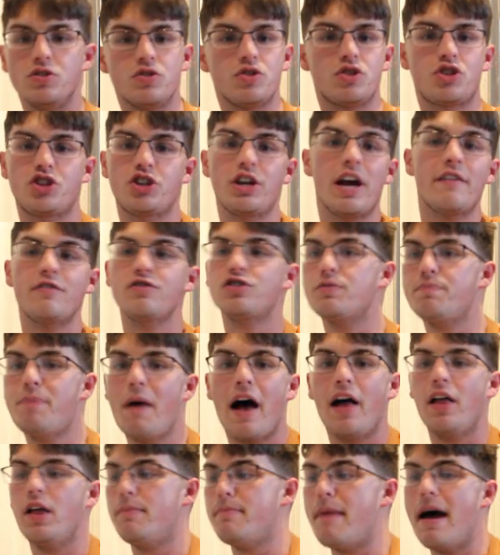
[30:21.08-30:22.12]
Chef
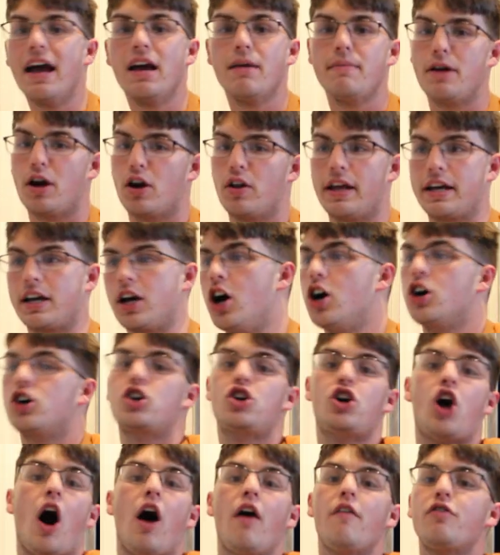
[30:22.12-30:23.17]
Chappelle and Megumi are like
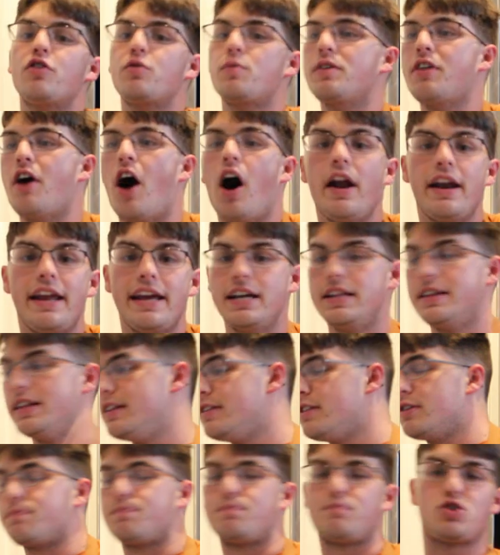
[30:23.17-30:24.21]
covered with honey and
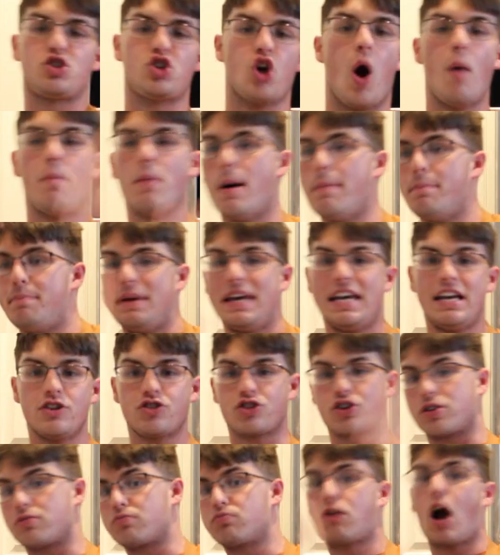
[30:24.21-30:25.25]
then the Soma
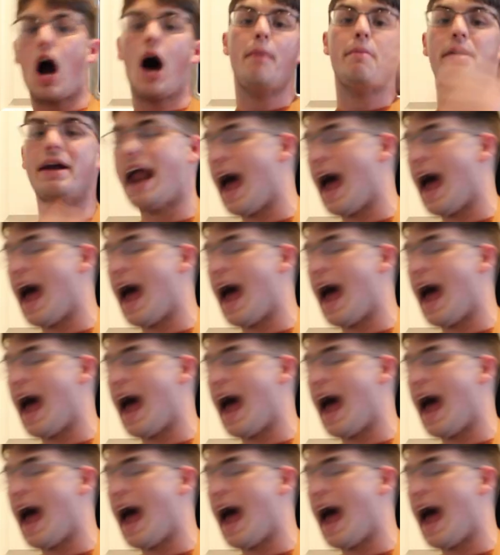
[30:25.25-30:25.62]
bees are coming